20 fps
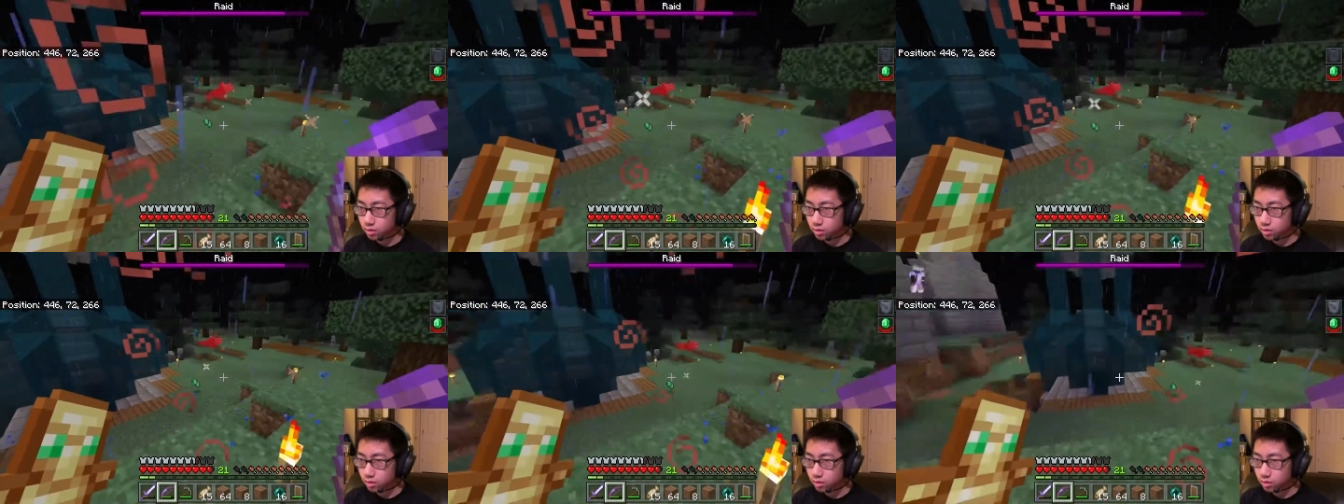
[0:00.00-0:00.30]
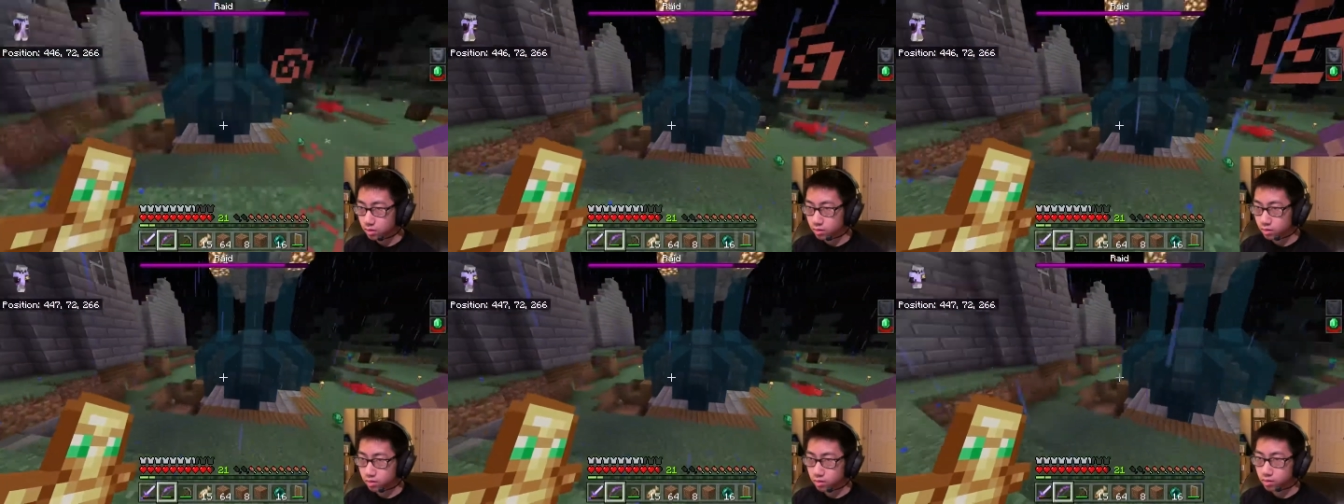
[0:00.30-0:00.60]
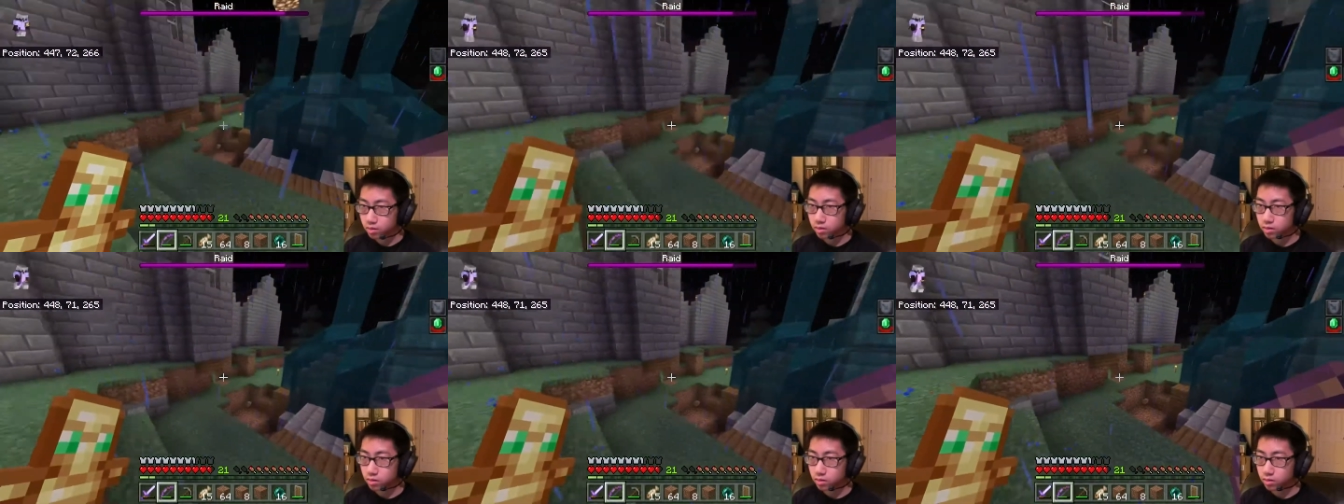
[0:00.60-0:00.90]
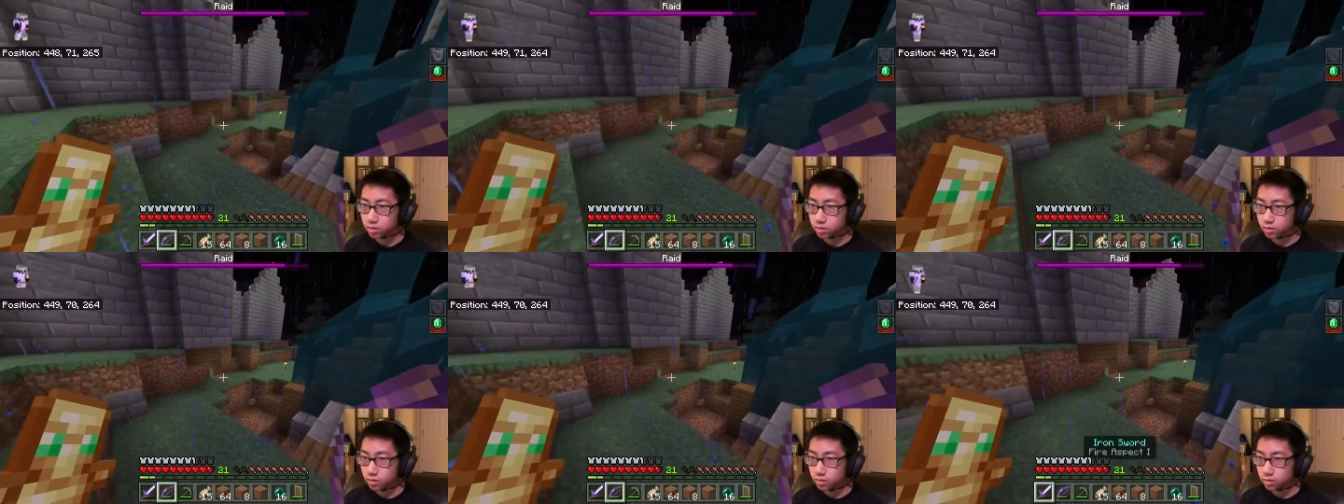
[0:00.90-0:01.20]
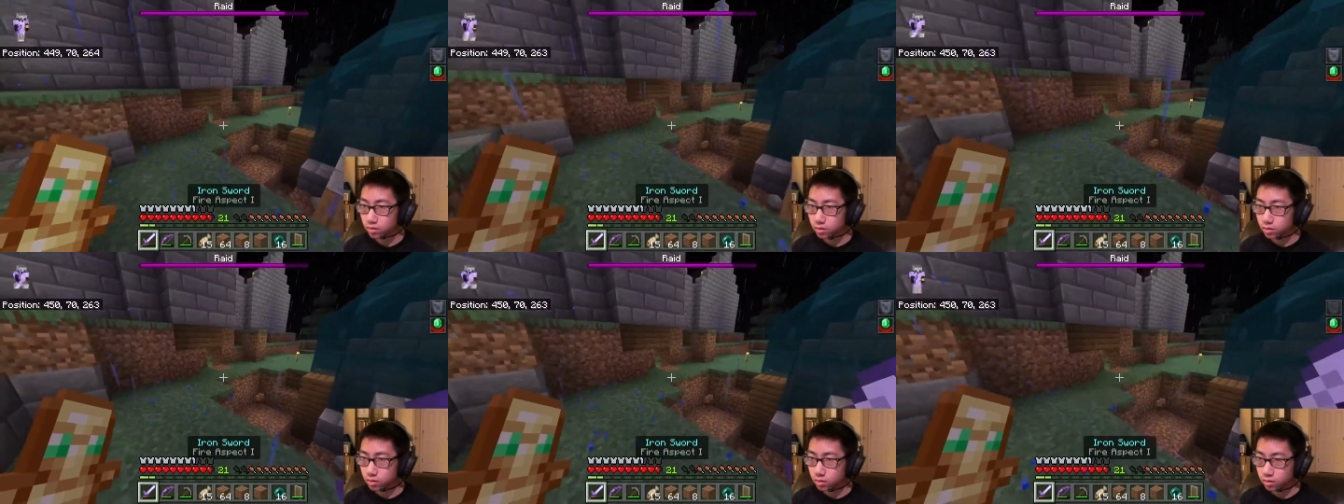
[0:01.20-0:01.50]
man.
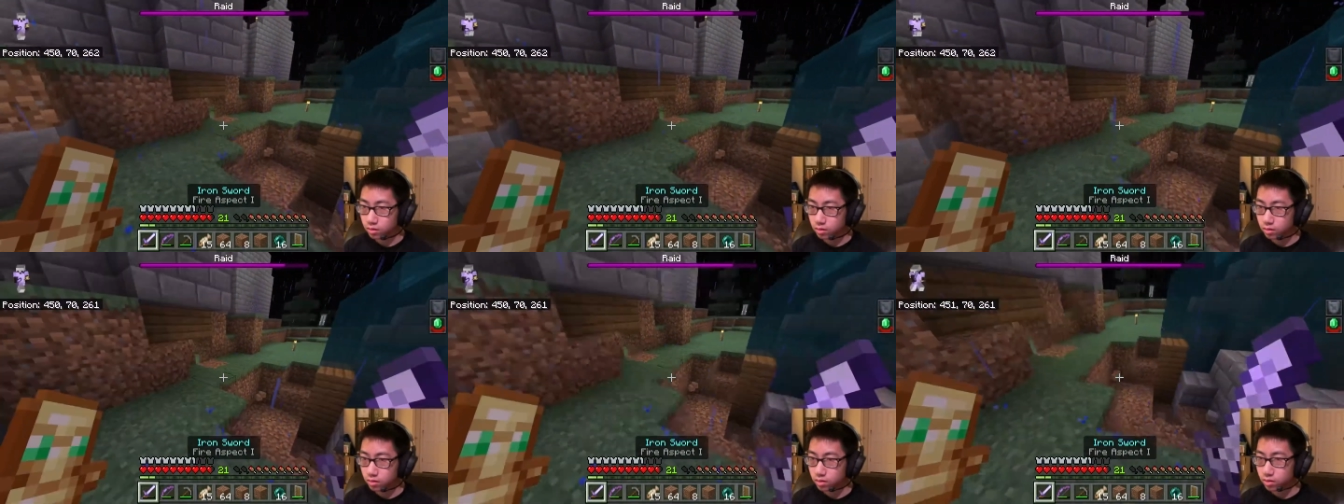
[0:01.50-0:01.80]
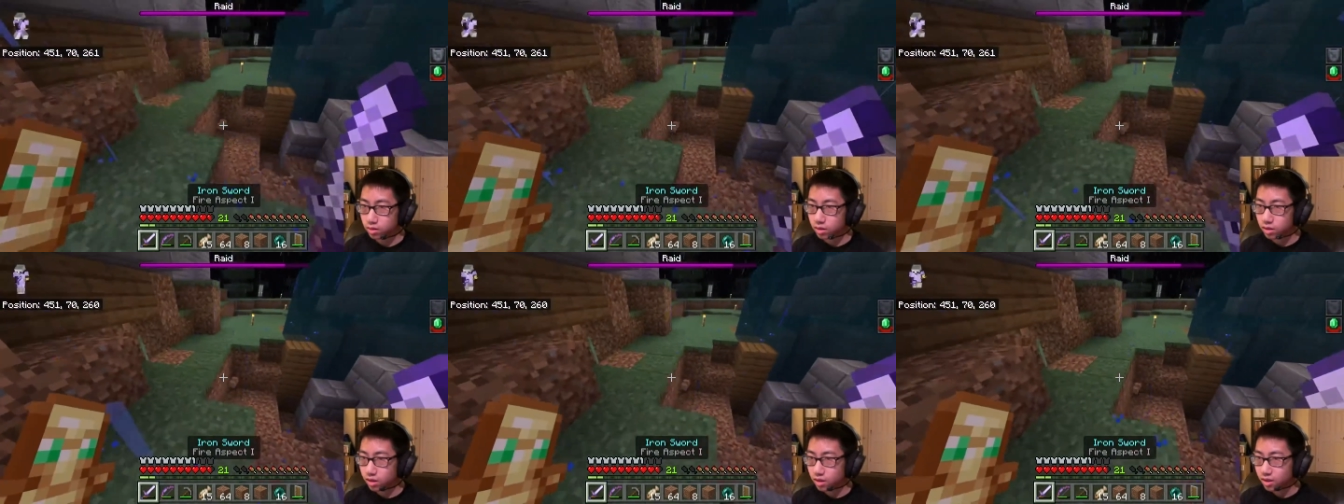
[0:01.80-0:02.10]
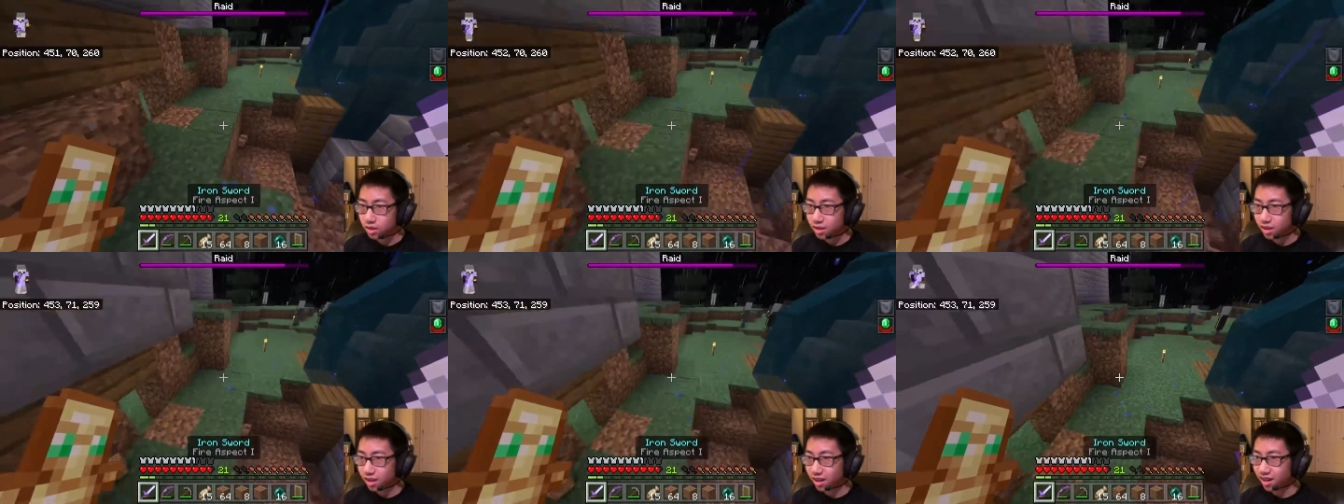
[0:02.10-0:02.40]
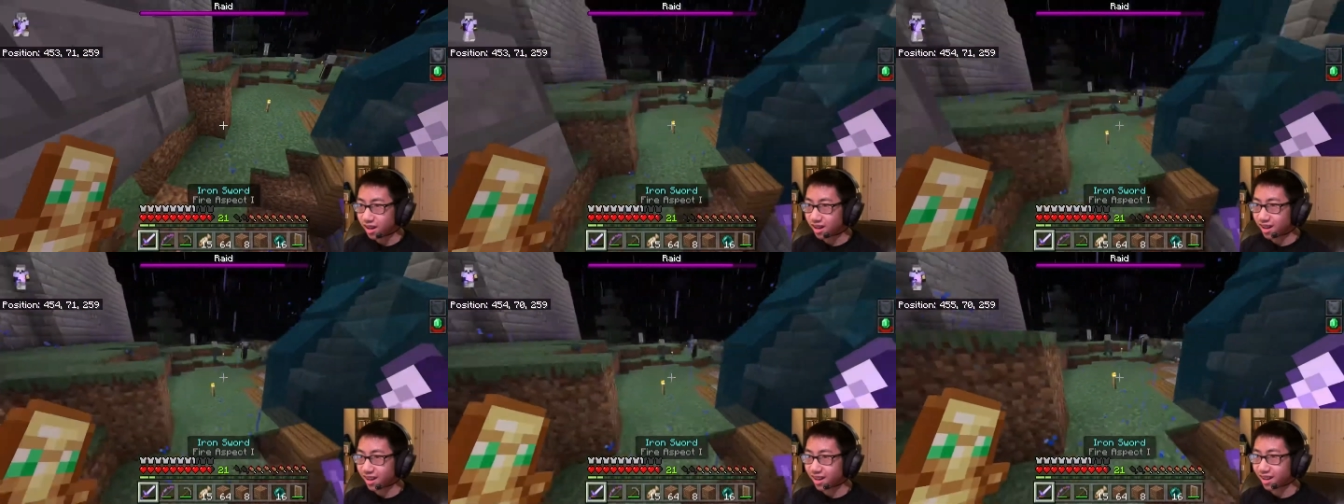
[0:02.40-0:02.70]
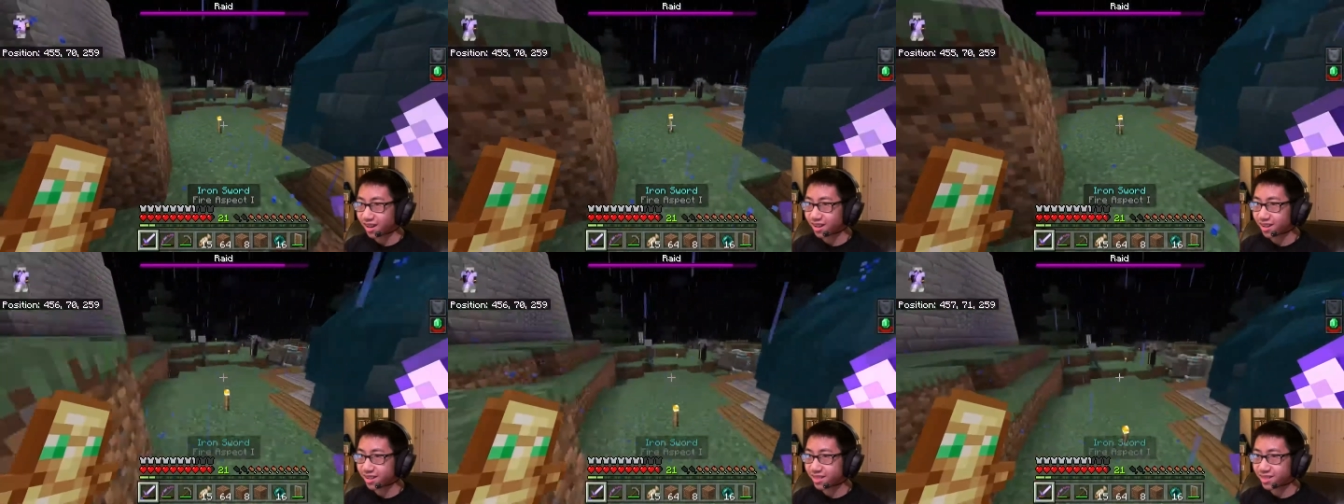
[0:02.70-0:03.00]
Ow!
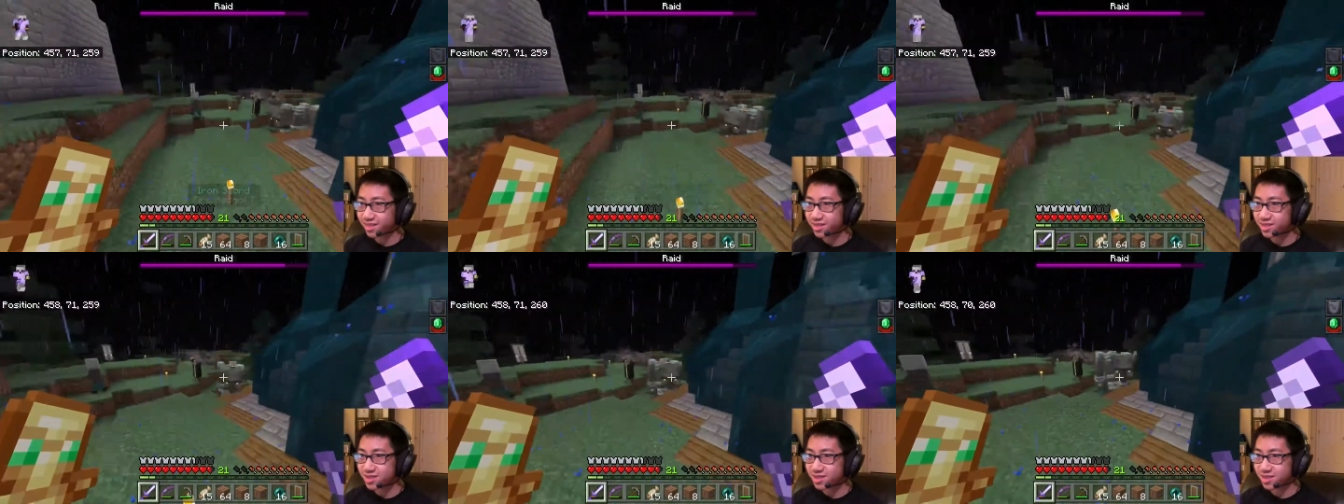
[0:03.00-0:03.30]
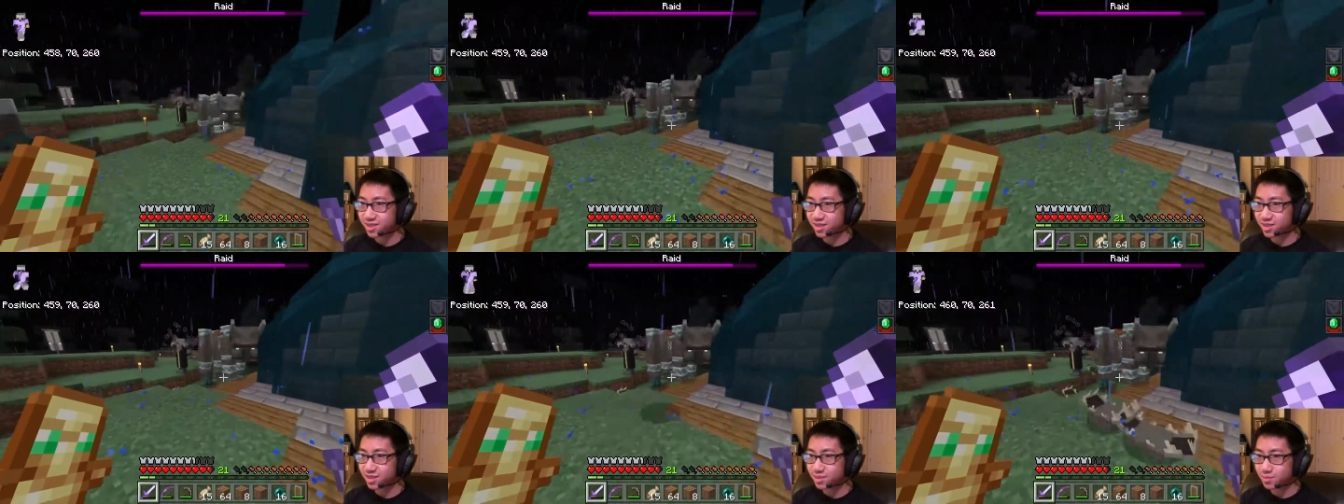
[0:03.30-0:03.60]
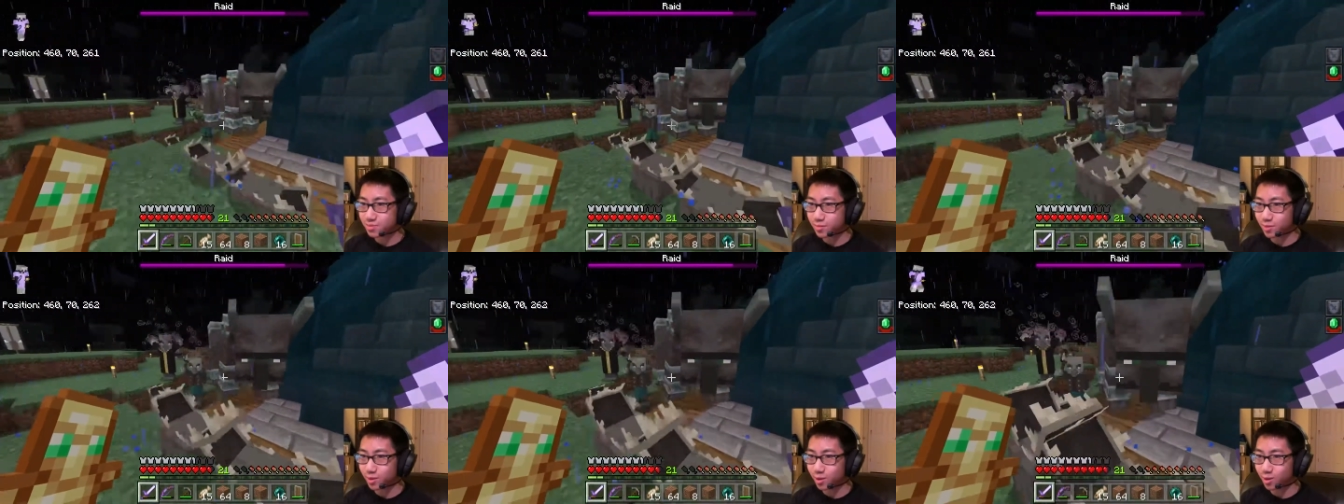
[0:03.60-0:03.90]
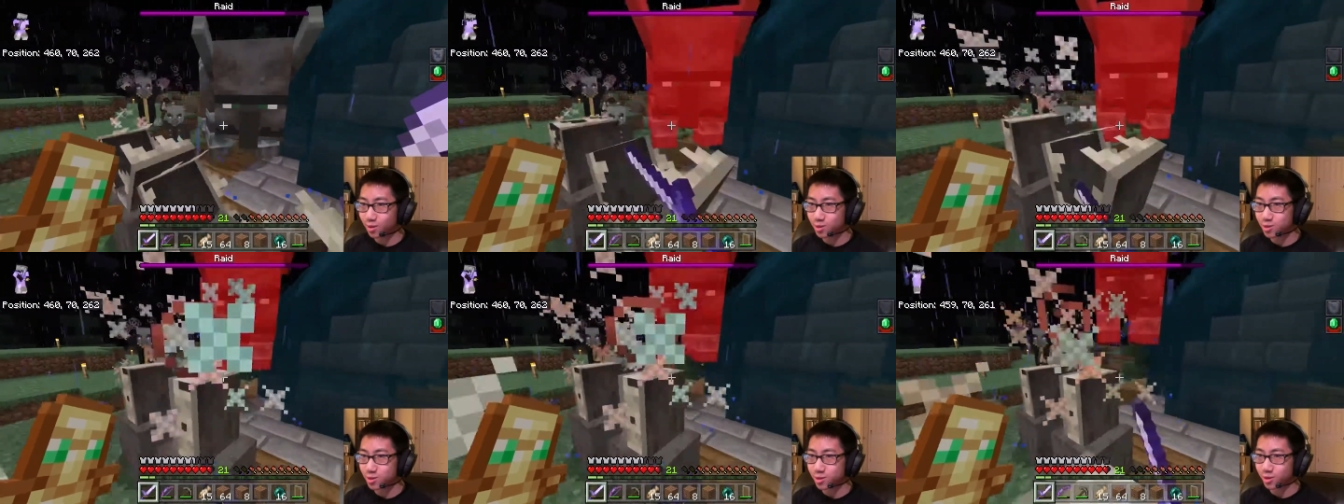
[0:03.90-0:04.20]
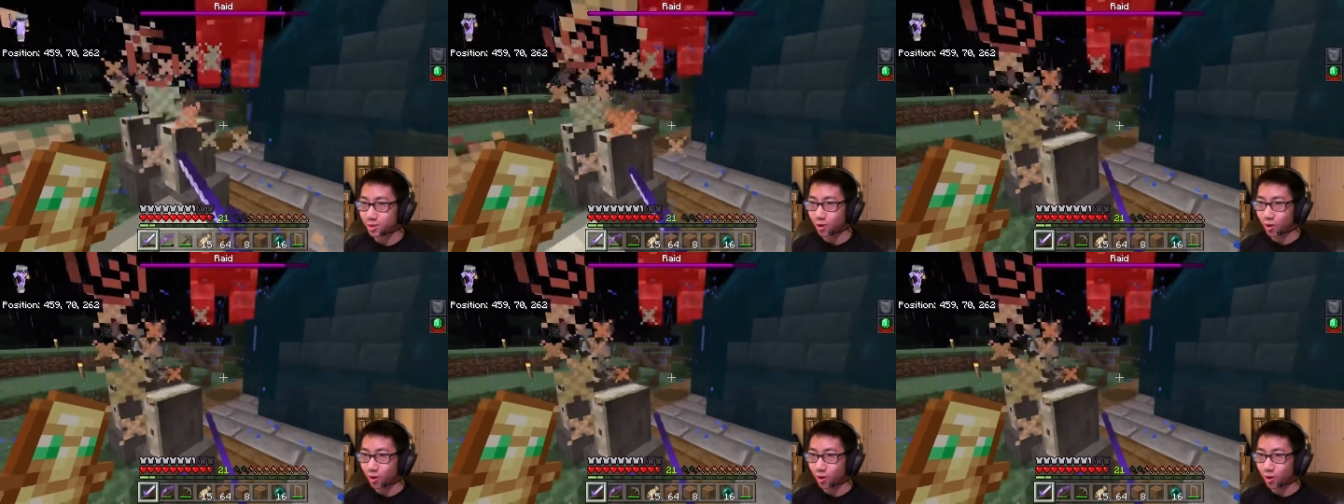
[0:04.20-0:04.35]
Ah, there's an explosion.